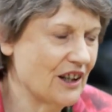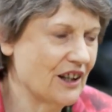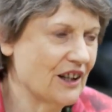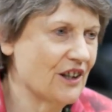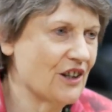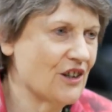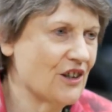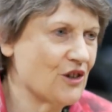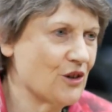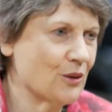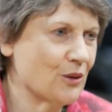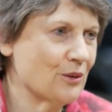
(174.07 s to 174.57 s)

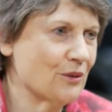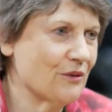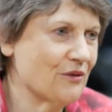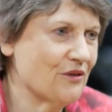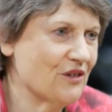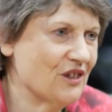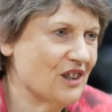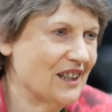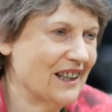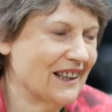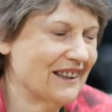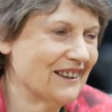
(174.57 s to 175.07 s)
in a sort of
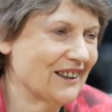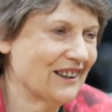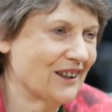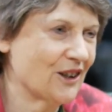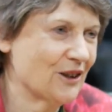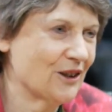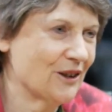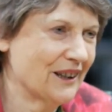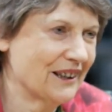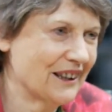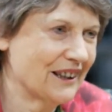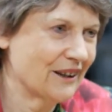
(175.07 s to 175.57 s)

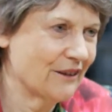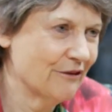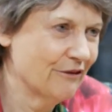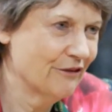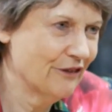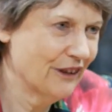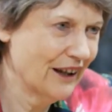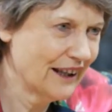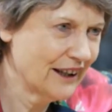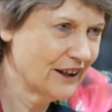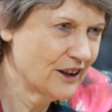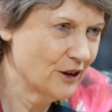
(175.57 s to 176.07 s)
technocratic
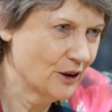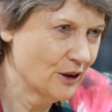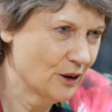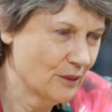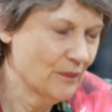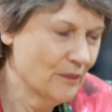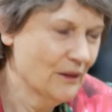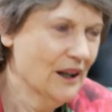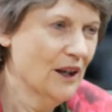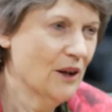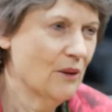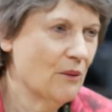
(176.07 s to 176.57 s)

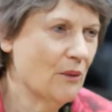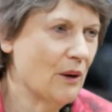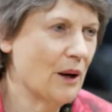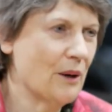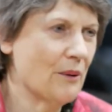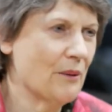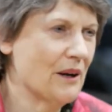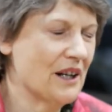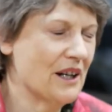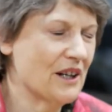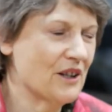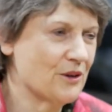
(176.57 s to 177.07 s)
vacuum
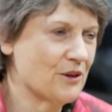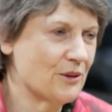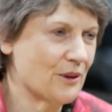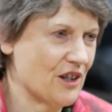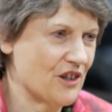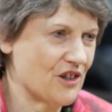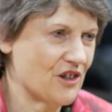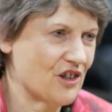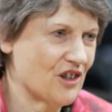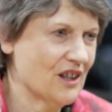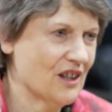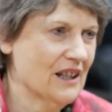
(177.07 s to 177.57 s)
where we
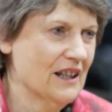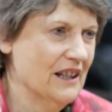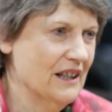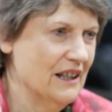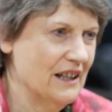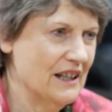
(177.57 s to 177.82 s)
address